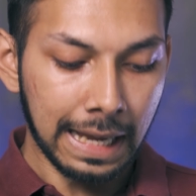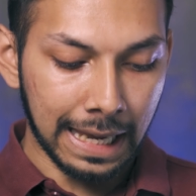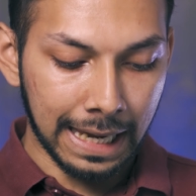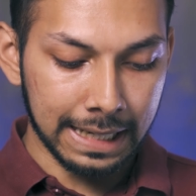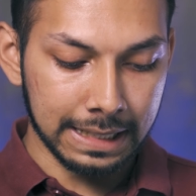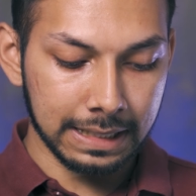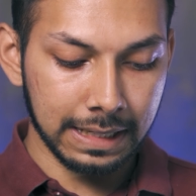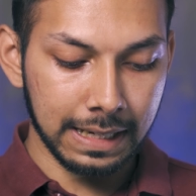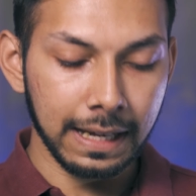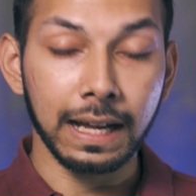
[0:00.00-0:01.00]
and
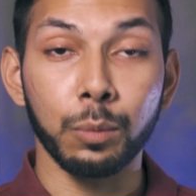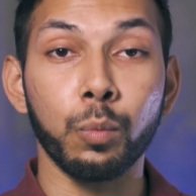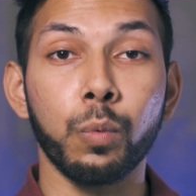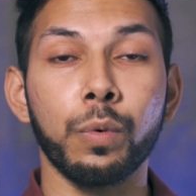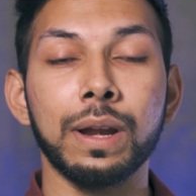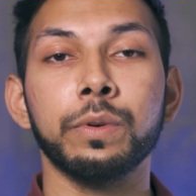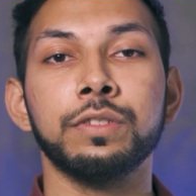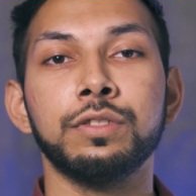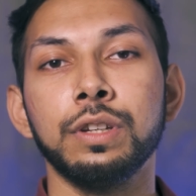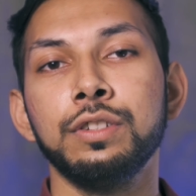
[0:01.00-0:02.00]
yeah i really
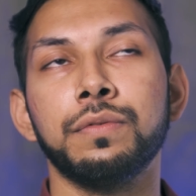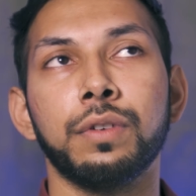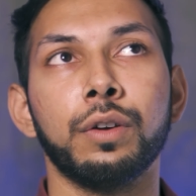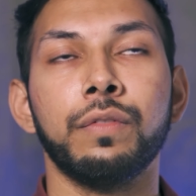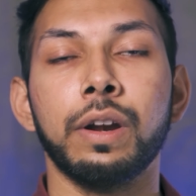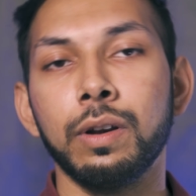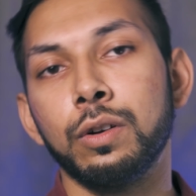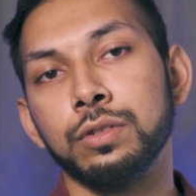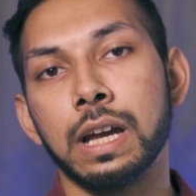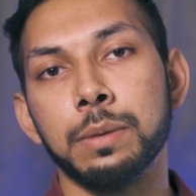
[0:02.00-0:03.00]
wanted to youtube for a very
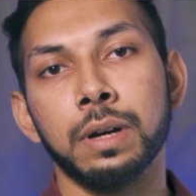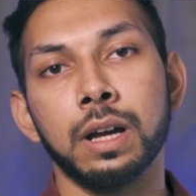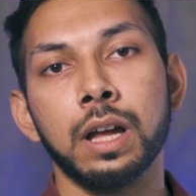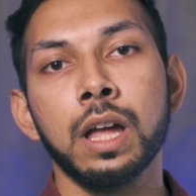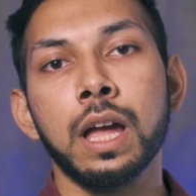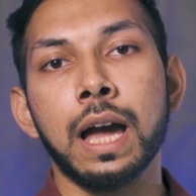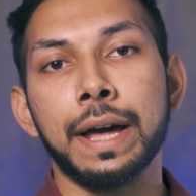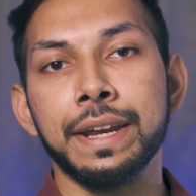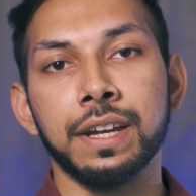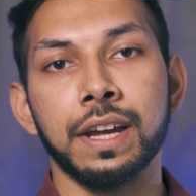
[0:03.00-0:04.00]
long time but i
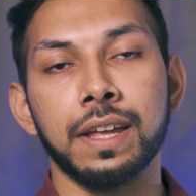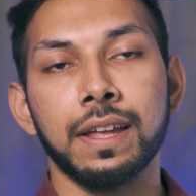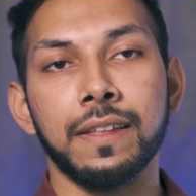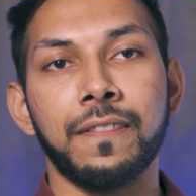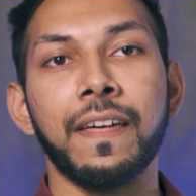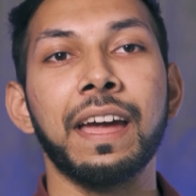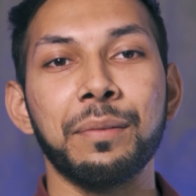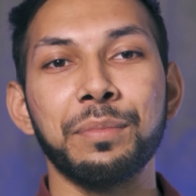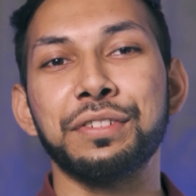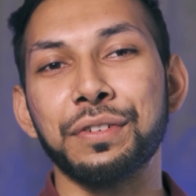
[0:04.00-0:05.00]
didn't get that
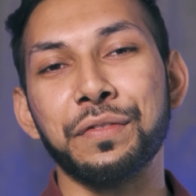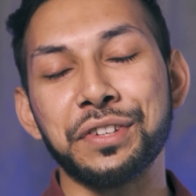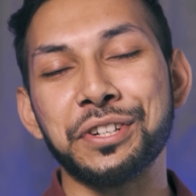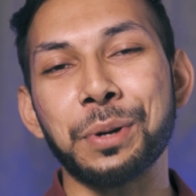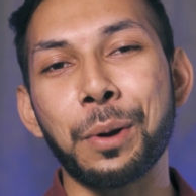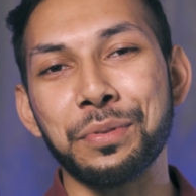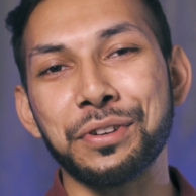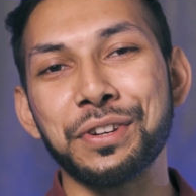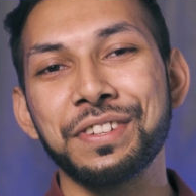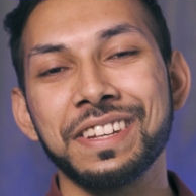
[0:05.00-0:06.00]
much
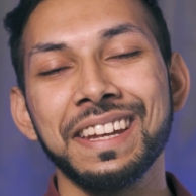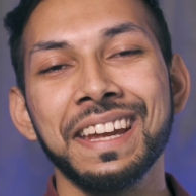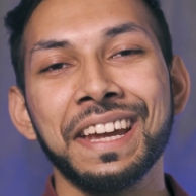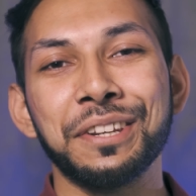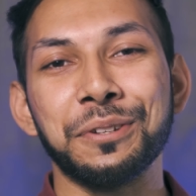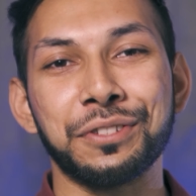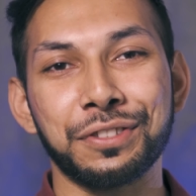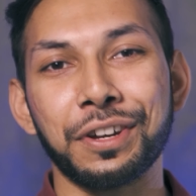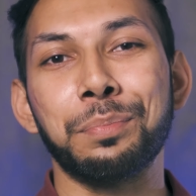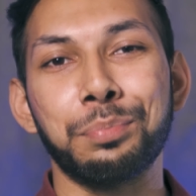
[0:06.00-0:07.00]
opportunity to
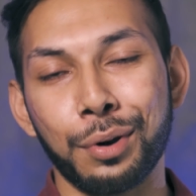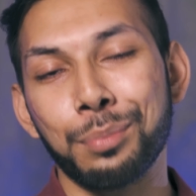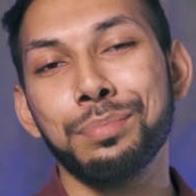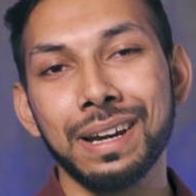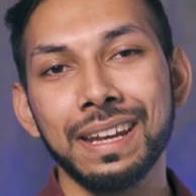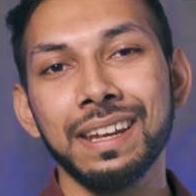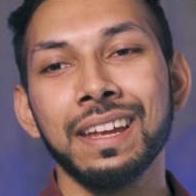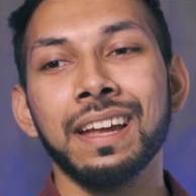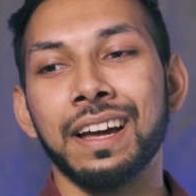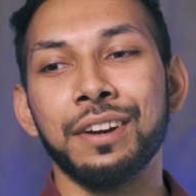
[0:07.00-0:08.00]
start properly
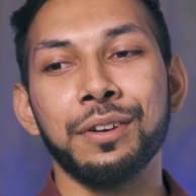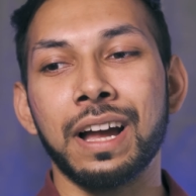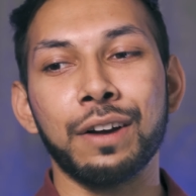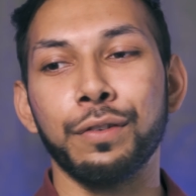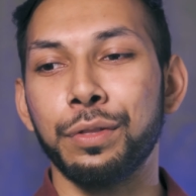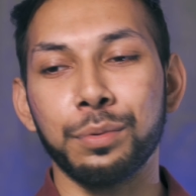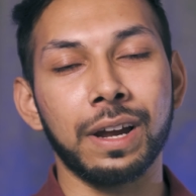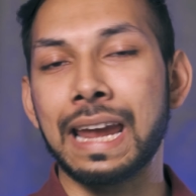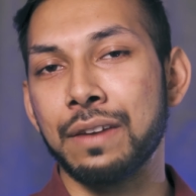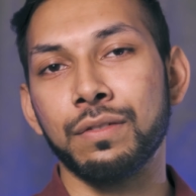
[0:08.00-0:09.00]
i don't know halfway through i
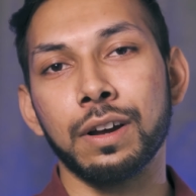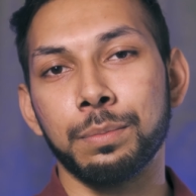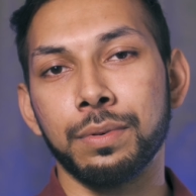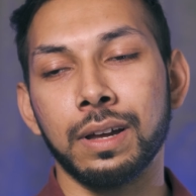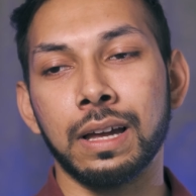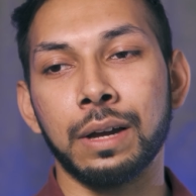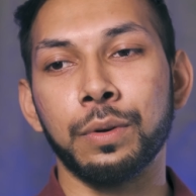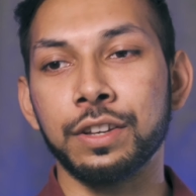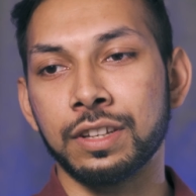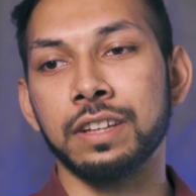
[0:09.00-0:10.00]
gave up uh,
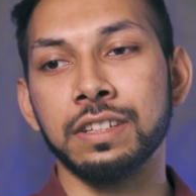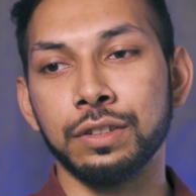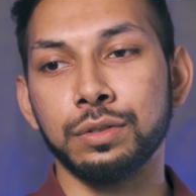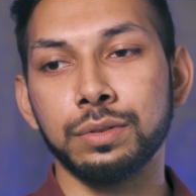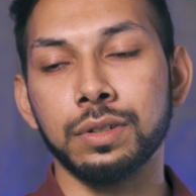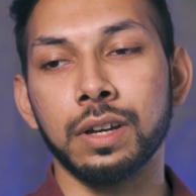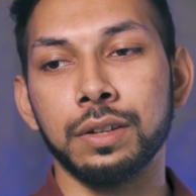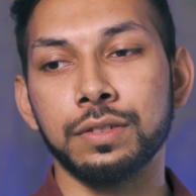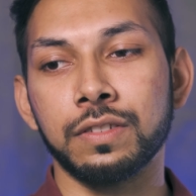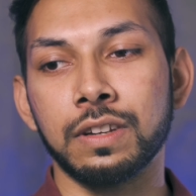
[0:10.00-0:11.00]
when i started in uh,
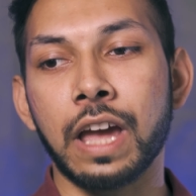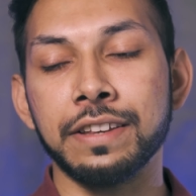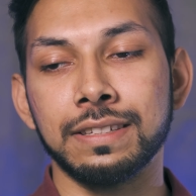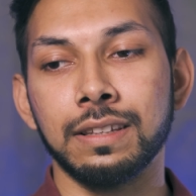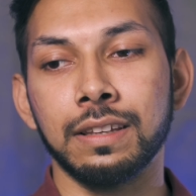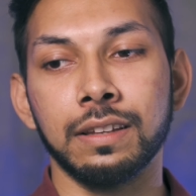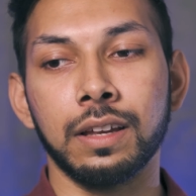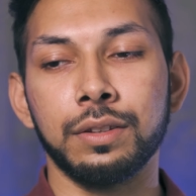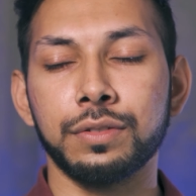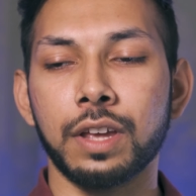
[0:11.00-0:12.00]
2009,
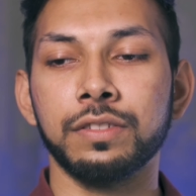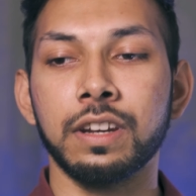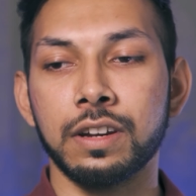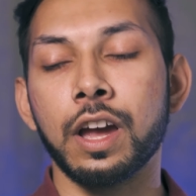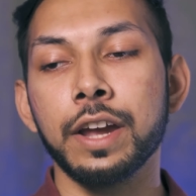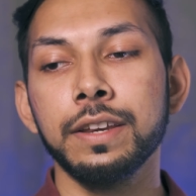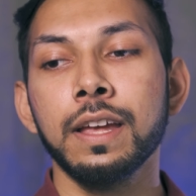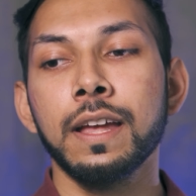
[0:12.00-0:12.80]
uh, 2009